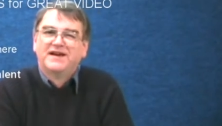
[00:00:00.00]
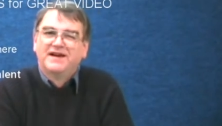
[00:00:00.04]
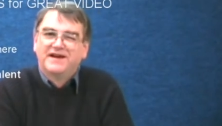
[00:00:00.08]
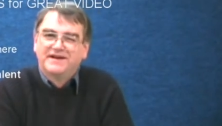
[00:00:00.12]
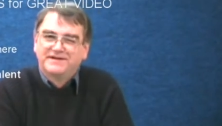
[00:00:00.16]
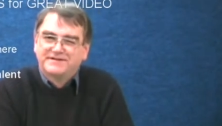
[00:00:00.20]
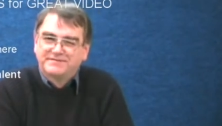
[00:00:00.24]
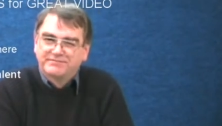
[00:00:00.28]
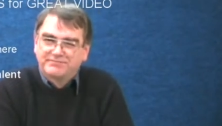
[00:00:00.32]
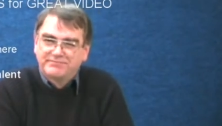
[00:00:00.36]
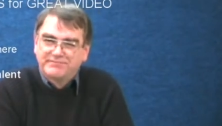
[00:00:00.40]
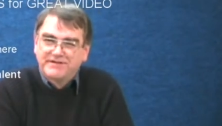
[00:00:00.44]

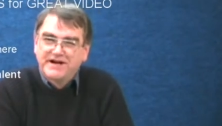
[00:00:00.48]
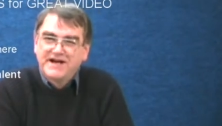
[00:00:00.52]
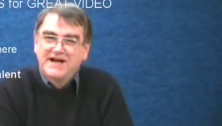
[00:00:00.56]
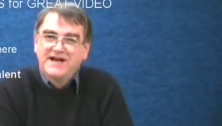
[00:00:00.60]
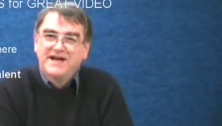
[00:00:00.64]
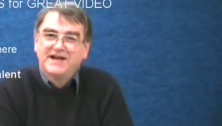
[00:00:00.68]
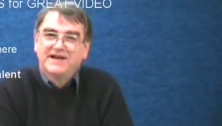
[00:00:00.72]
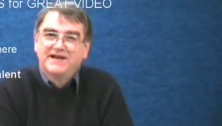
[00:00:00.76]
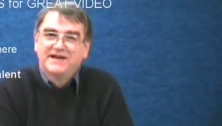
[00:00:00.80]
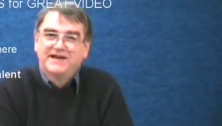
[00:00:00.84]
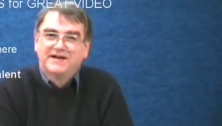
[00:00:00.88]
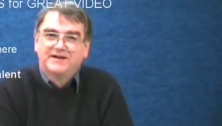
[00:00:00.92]
It's
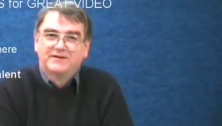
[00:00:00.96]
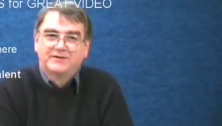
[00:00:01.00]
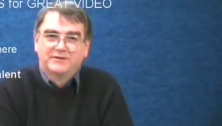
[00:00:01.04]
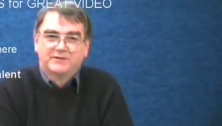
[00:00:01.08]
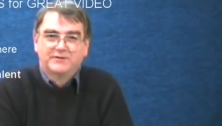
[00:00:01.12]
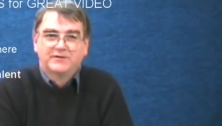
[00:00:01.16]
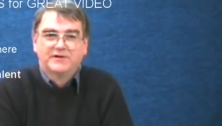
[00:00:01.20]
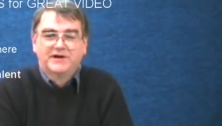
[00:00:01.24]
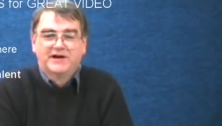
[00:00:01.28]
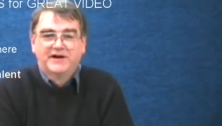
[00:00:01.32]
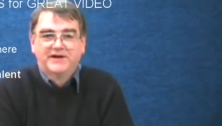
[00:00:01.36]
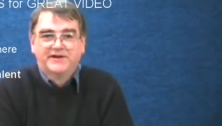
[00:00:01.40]
rarely a
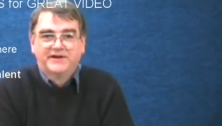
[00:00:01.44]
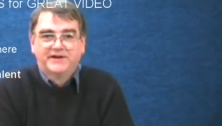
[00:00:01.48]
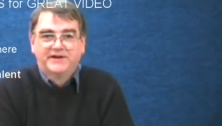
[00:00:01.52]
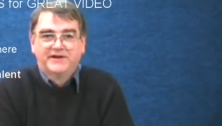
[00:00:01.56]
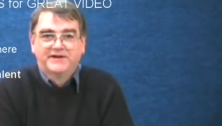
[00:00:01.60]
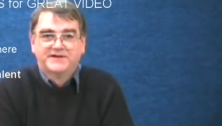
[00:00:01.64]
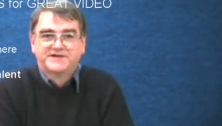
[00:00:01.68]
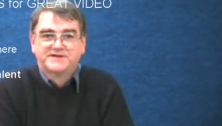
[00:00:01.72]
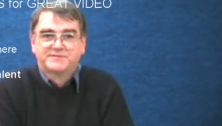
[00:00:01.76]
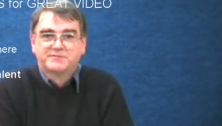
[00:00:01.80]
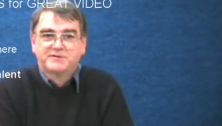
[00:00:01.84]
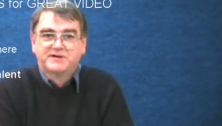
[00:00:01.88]
good idea
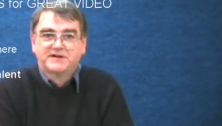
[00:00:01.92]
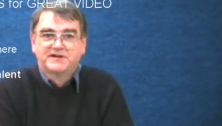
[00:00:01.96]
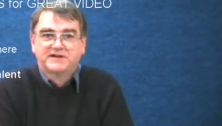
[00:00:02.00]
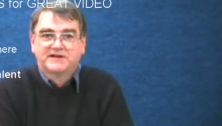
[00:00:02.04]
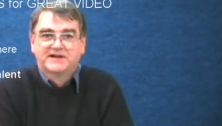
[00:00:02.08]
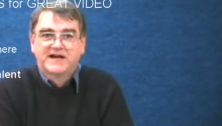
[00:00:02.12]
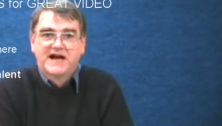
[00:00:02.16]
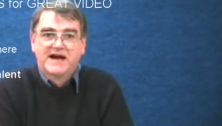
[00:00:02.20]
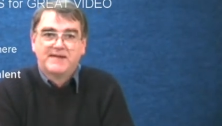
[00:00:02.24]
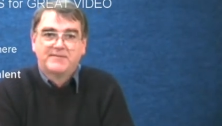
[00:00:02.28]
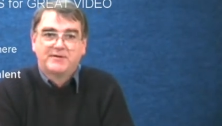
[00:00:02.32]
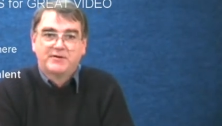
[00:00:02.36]
to swing the
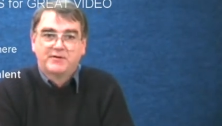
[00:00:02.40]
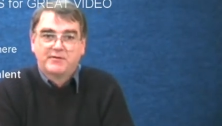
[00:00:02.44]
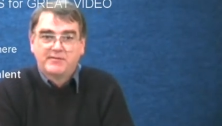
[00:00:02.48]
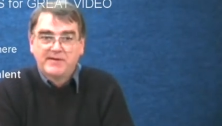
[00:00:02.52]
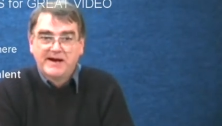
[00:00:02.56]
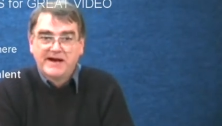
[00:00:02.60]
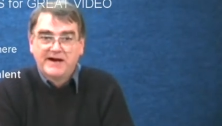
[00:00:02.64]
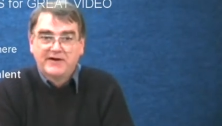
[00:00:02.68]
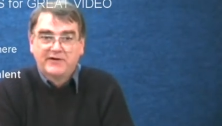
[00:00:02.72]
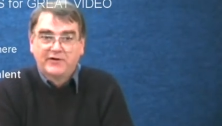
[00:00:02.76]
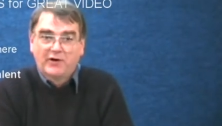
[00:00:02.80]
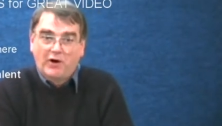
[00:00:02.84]
camera
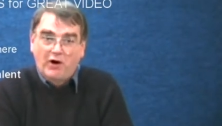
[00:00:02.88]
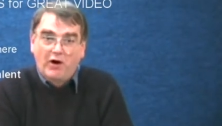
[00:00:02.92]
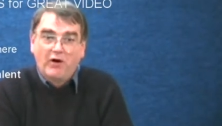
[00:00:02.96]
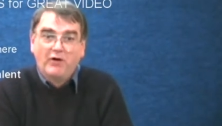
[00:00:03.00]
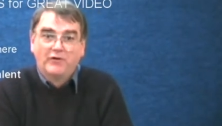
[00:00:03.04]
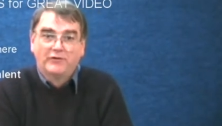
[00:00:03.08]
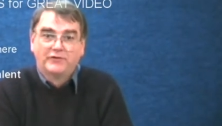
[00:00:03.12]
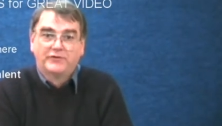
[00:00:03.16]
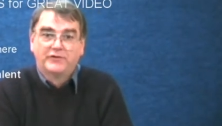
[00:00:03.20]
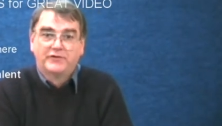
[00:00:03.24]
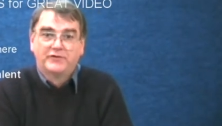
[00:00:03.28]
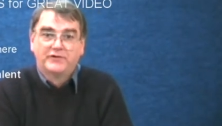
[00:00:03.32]
around
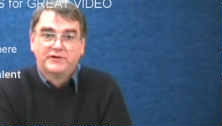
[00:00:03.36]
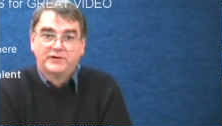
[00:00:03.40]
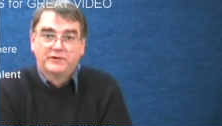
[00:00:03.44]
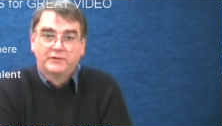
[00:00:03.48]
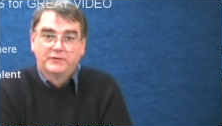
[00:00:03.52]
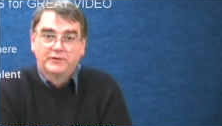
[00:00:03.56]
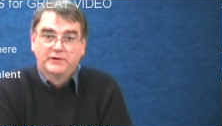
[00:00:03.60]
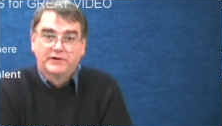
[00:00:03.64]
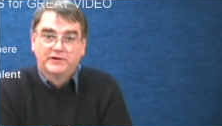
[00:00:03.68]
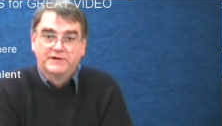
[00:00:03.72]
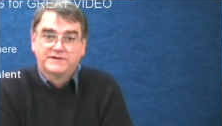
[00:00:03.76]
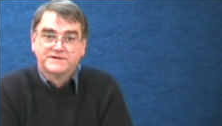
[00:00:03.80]
onto the
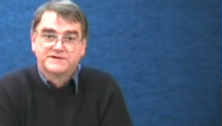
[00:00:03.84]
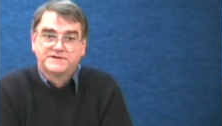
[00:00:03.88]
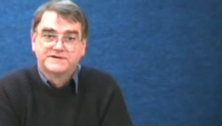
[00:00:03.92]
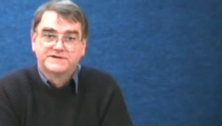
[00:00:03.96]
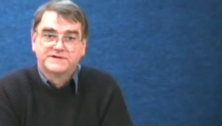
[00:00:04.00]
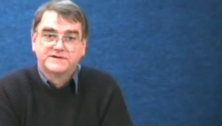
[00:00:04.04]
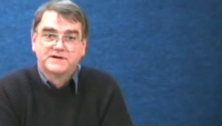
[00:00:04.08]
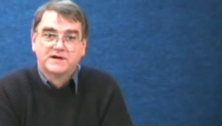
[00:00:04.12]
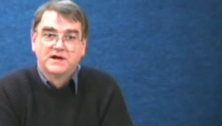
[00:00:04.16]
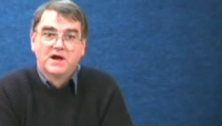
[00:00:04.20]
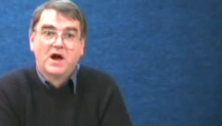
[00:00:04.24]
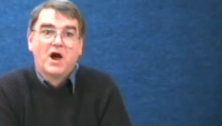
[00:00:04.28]

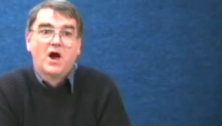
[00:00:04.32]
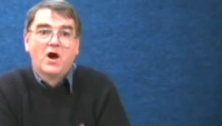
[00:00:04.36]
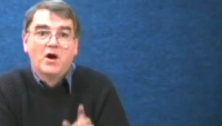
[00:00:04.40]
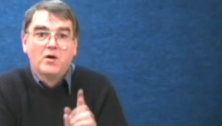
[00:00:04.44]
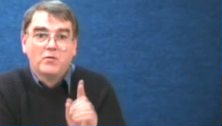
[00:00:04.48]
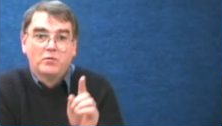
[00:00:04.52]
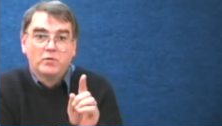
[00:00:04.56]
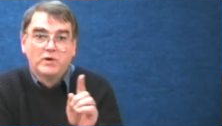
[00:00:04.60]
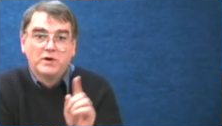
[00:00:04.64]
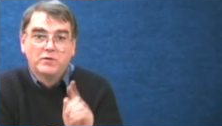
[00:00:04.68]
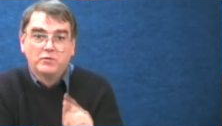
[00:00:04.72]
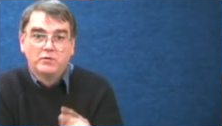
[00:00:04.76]
audience.
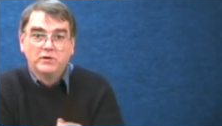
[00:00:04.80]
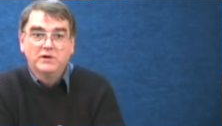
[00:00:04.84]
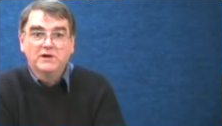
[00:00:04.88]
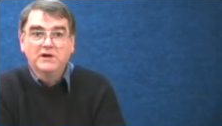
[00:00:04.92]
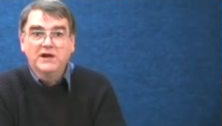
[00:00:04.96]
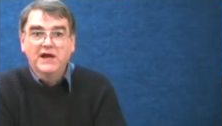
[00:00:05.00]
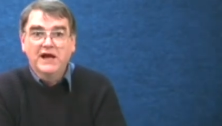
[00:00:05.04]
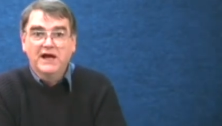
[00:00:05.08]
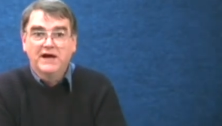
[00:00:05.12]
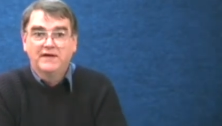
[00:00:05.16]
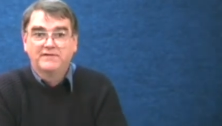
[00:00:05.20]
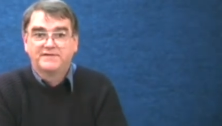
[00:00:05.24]
We
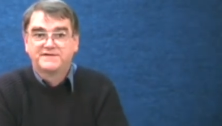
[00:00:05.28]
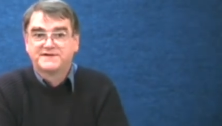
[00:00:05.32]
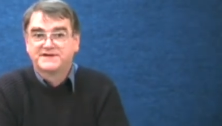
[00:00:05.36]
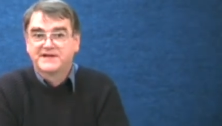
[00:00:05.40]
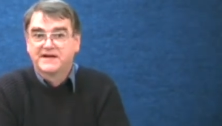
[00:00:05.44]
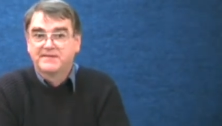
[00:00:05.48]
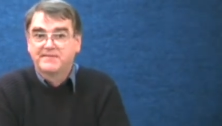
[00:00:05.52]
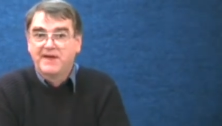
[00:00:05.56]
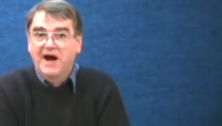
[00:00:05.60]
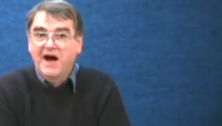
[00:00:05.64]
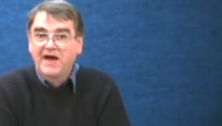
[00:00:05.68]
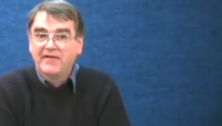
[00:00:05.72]
will have
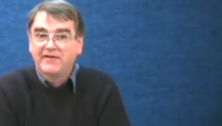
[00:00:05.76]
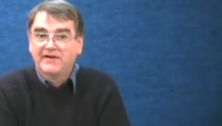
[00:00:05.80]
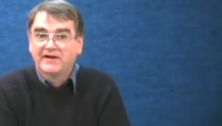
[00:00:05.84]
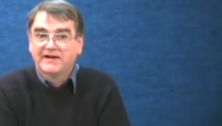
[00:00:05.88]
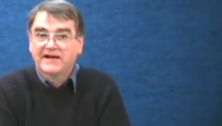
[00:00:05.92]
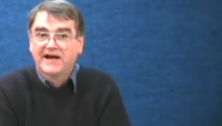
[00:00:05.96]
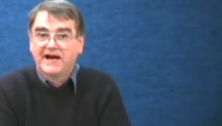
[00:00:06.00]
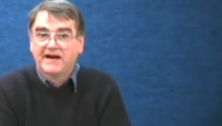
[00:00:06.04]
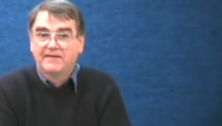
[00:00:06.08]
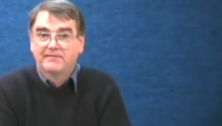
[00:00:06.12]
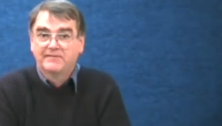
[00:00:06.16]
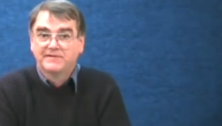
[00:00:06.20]
some other
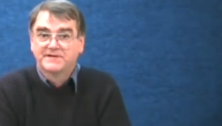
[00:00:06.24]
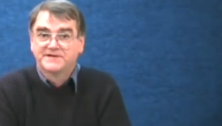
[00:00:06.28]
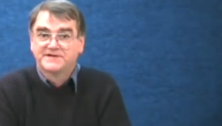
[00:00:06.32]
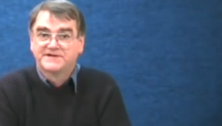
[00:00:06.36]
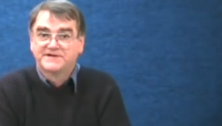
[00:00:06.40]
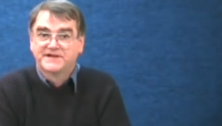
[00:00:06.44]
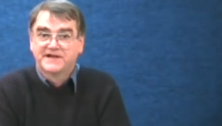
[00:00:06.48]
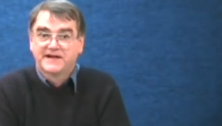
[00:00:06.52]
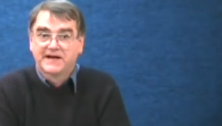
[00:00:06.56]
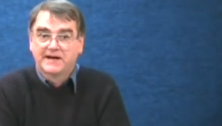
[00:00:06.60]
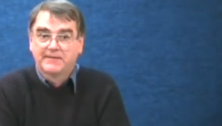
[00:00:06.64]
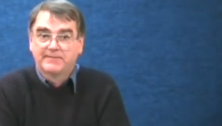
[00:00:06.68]
cameras
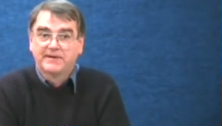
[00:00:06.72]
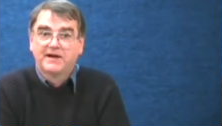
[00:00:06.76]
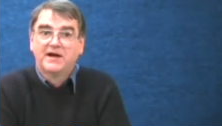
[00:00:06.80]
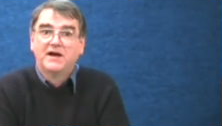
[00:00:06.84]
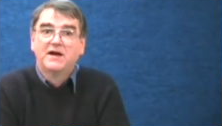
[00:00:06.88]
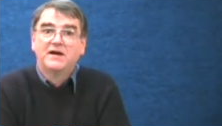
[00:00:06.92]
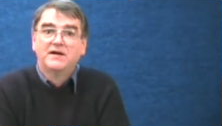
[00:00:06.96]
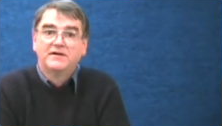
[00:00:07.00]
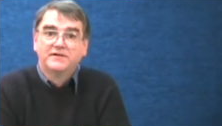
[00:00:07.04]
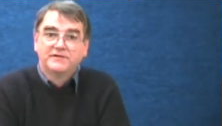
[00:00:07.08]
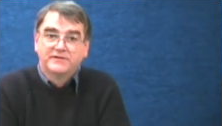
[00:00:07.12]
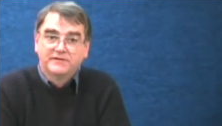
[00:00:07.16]
set up
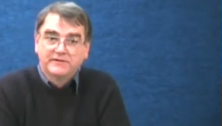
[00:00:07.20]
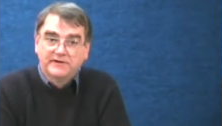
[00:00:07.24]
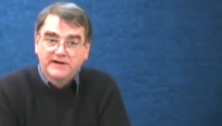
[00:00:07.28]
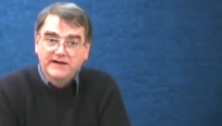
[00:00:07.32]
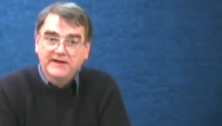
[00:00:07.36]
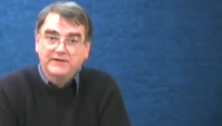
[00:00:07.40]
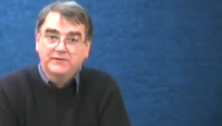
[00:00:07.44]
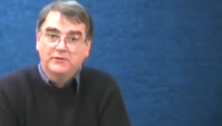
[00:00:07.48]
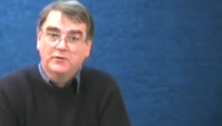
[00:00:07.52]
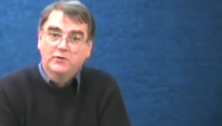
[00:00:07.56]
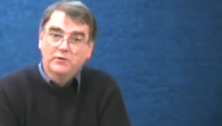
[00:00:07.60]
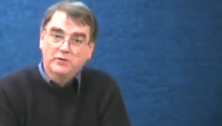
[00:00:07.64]
to
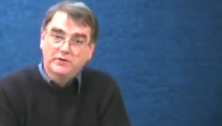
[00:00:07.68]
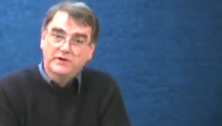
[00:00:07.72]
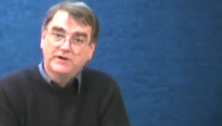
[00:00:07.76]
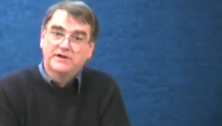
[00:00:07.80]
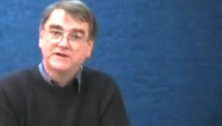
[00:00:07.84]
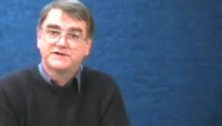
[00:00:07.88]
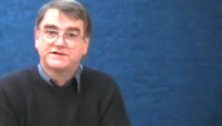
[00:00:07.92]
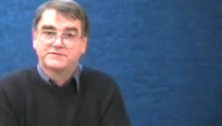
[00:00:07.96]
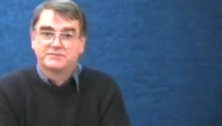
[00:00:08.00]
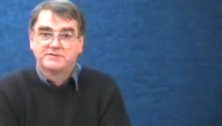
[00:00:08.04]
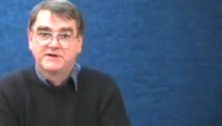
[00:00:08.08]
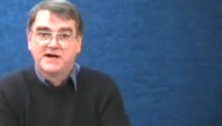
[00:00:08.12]
get
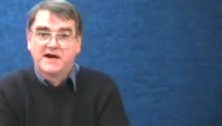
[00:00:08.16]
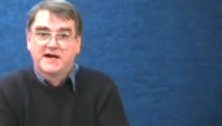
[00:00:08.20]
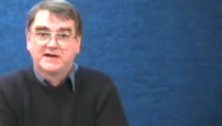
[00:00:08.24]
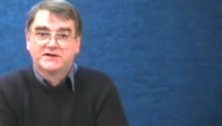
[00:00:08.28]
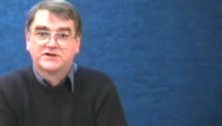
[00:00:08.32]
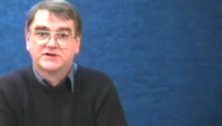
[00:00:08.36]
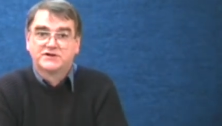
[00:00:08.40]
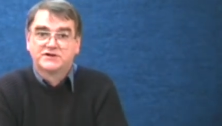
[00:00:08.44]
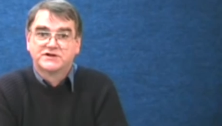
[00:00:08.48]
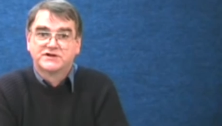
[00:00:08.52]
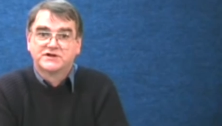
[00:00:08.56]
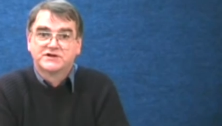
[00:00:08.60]
audience
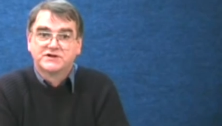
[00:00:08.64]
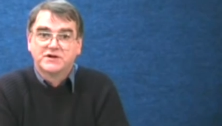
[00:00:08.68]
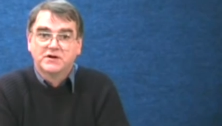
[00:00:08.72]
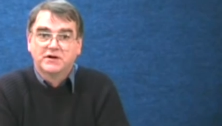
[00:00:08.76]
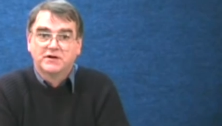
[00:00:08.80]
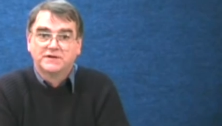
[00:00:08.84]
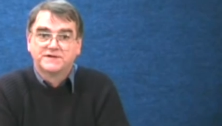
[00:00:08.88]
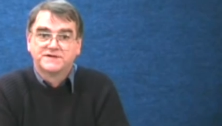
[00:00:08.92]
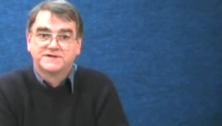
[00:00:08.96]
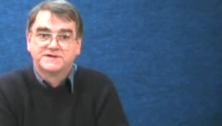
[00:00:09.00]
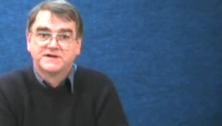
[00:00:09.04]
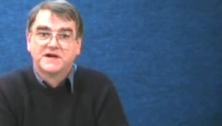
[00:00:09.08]
reaction
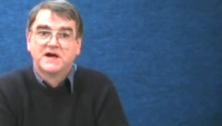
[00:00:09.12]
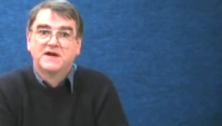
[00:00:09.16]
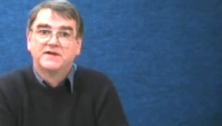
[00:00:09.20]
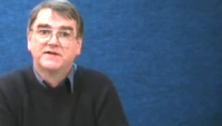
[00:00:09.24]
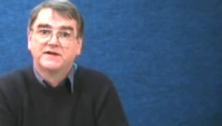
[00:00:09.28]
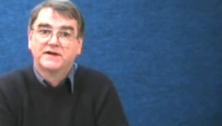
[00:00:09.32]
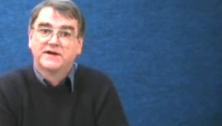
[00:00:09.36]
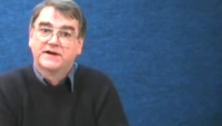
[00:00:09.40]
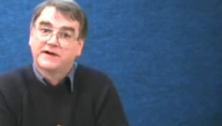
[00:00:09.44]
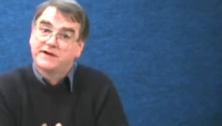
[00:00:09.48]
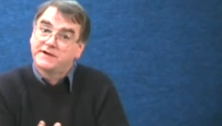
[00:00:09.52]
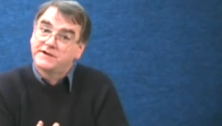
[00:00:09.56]
shots
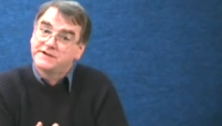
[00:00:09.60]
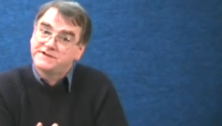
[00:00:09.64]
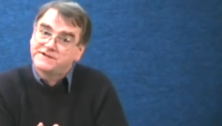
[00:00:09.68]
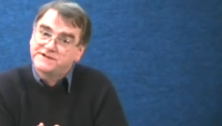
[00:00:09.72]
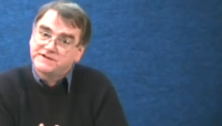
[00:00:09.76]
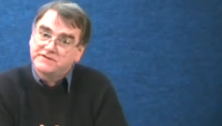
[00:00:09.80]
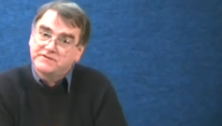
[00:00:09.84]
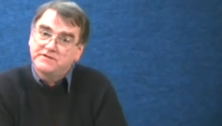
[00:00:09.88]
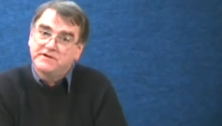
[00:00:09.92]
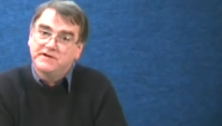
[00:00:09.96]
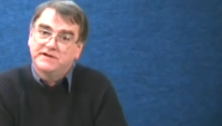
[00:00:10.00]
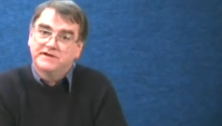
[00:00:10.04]
that are
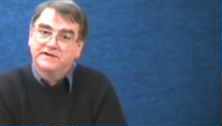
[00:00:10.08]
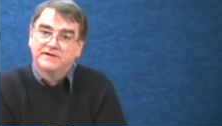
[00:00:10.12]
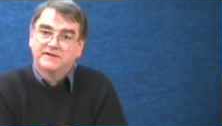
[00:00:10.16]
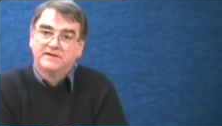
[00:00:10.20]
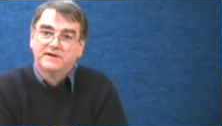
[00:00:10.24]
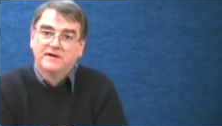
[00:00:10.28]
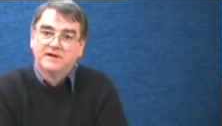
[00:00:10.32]
discreet.